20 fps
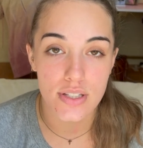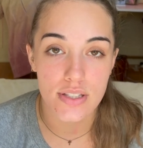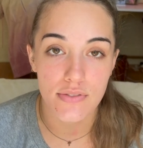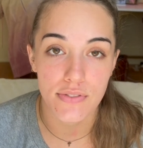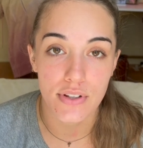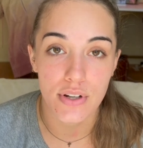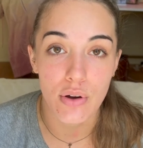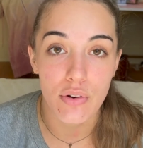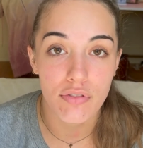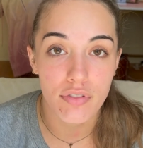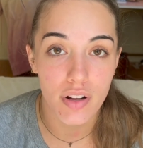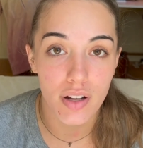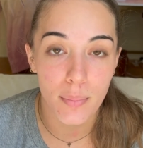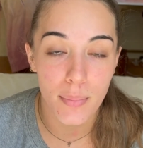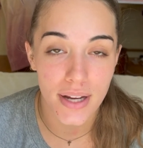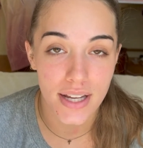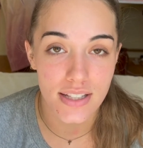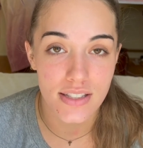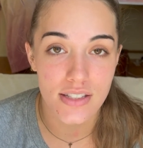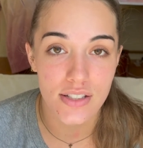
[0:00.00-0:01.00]
If you don't follow my
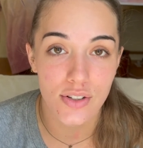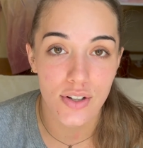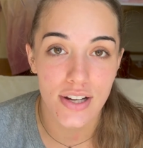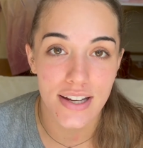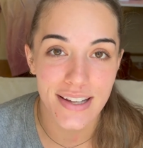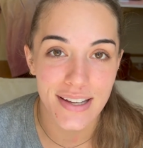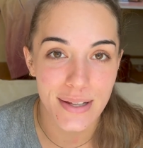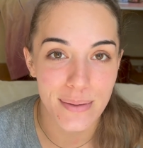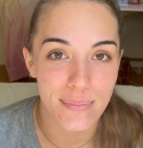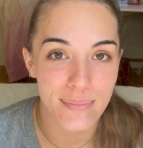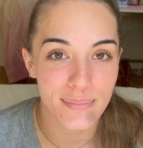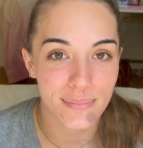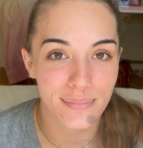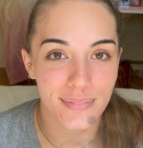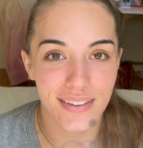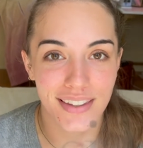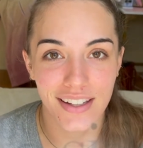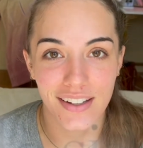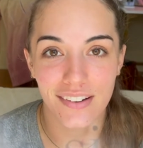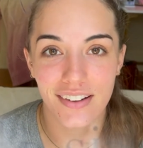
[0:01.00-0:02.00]
Instagram,
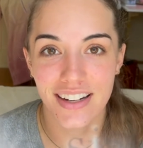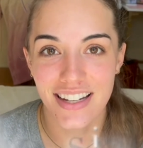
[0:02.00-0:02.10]
here it